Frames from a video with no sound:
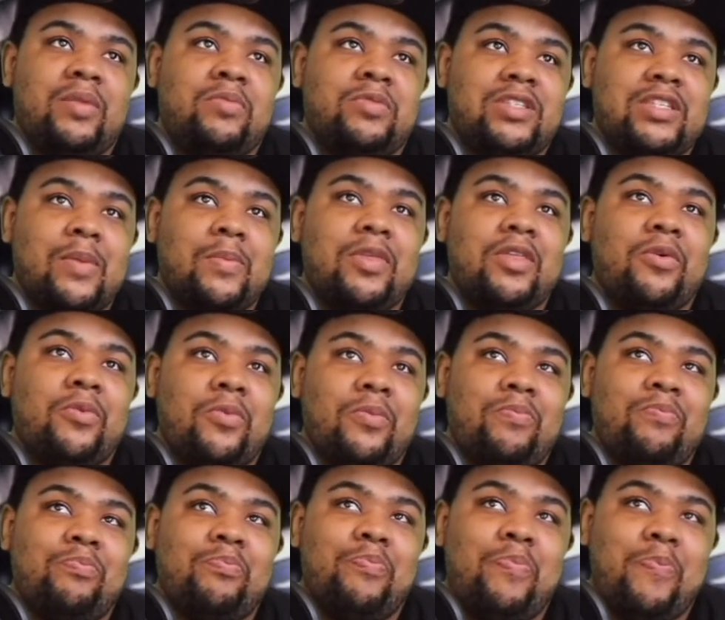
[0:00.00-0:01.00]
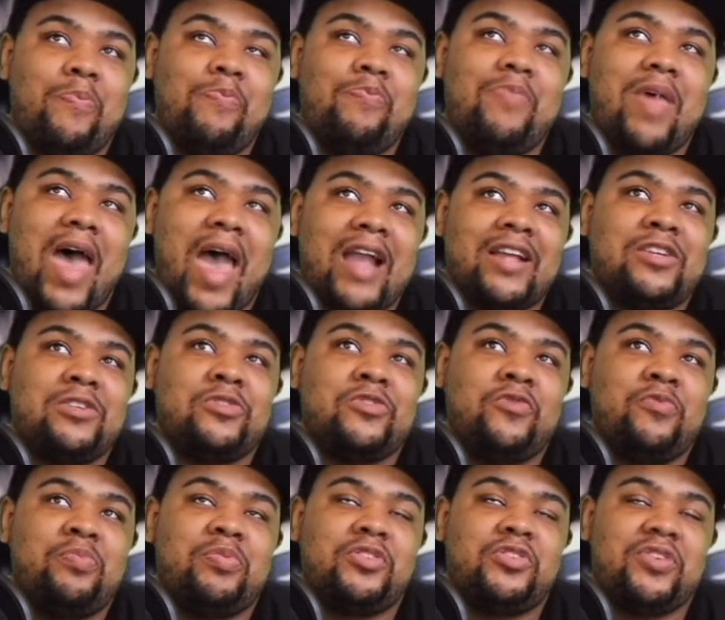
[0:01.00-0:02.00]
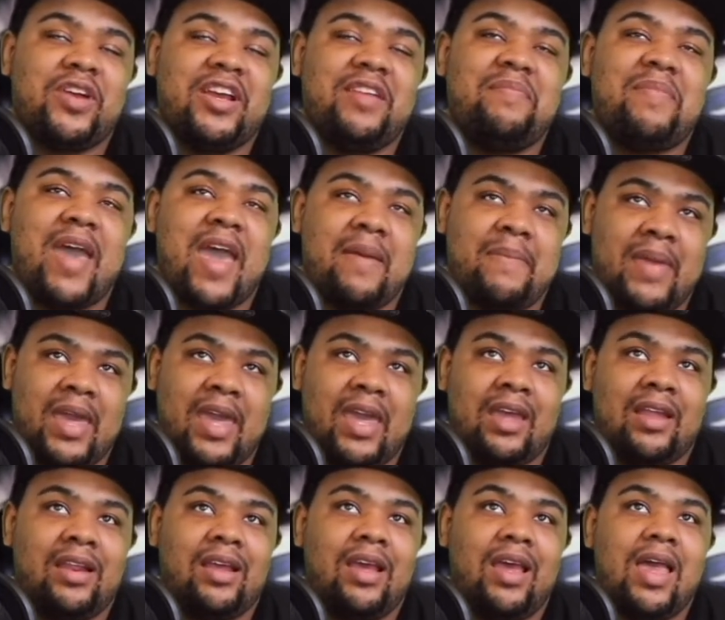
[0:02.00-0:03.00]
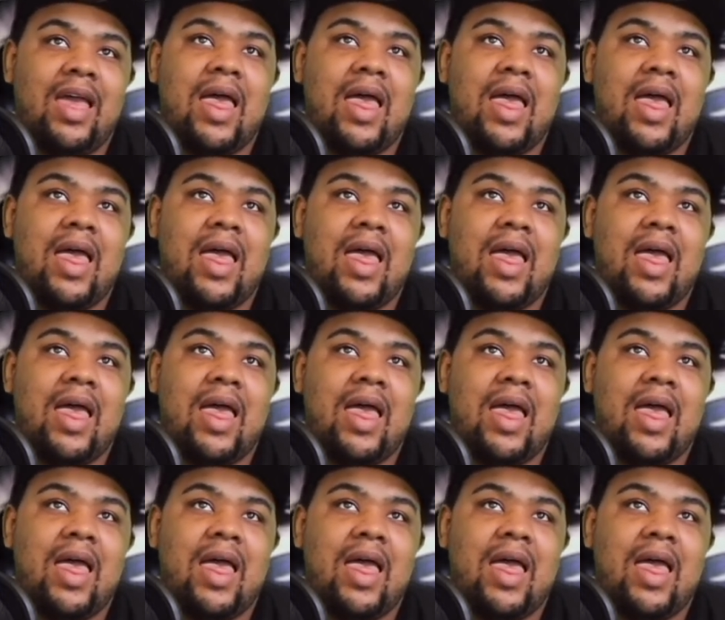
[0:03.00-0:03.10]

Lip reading: some of the actors who portrayed Batman,